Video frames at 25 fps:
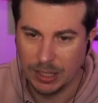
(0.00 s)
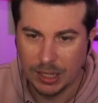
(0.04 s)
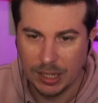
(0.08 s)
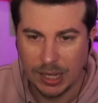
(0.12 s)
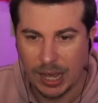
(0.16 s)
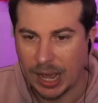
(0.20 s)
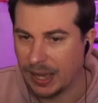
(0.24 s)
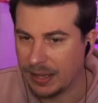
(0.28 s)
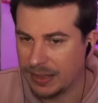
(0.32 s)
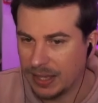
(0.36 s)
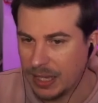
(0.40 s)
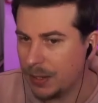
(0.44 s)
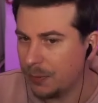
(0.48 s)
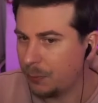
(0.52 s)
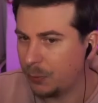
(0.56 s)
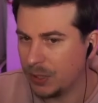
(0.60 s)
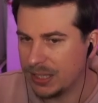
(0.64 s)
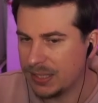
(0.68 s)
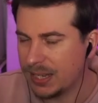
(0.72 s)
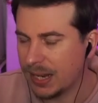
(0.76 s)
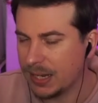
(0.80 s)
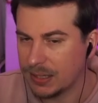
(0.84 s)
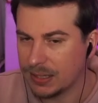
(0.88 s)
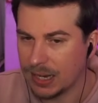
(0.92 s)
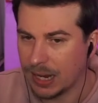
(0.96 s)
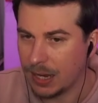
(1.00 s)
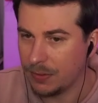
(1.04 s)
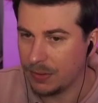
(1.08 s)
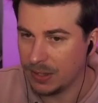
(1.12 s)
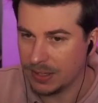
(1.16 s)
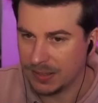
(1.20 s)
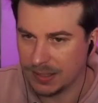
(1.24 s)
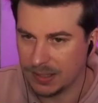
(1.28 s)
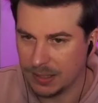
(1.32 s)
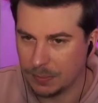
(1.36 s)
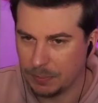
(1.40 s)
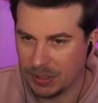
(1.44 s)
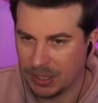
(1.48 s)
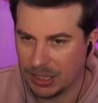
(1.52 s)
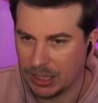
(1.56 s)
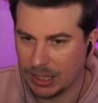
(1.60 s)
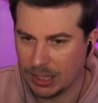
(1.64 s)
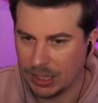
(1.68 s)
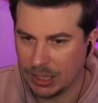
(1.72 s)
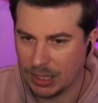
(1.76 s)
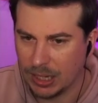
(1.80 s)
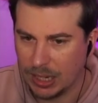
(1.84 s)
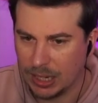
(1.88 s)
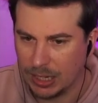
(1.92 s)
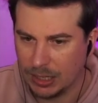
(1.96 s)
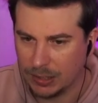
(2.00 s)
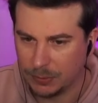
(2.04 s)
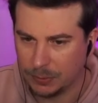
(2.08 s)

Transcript: I think if we take down this Pika EX,